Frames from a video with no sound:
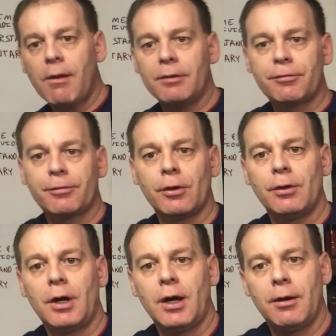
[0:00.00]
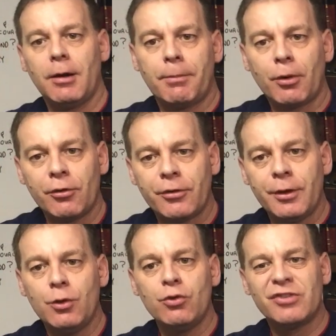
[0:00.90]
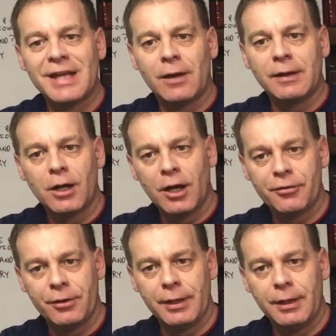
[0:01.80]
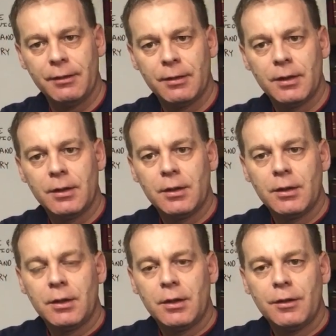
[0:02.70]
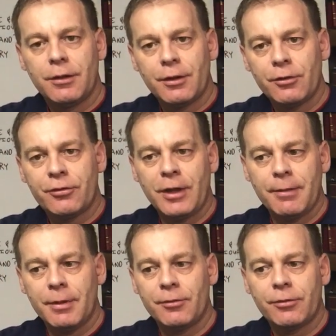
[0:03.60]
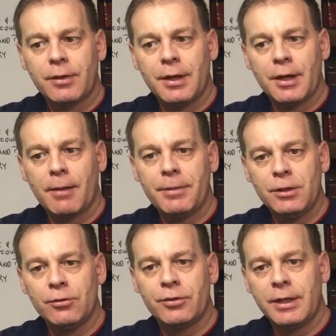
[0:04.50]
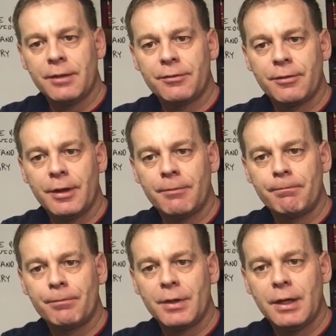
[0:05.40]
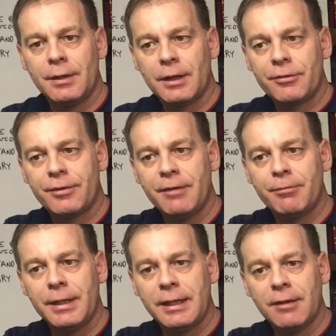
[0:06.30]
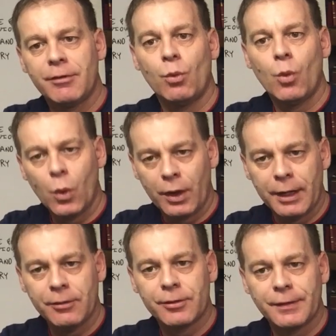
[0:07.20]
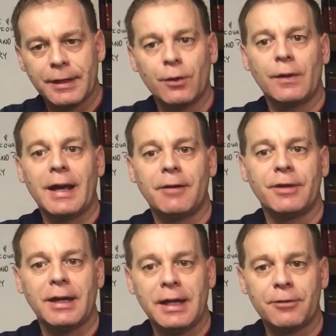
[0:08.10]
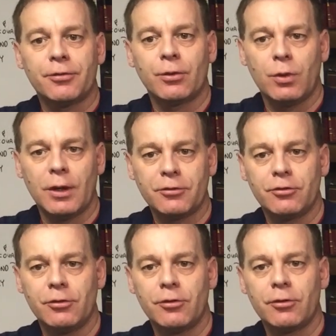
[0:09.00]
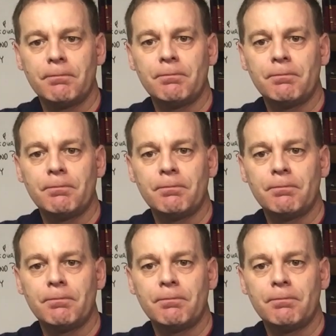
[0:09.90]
For a person who's now in custody, their statements cannot be used against them unless they've been given warnings that they don't have to answer questions.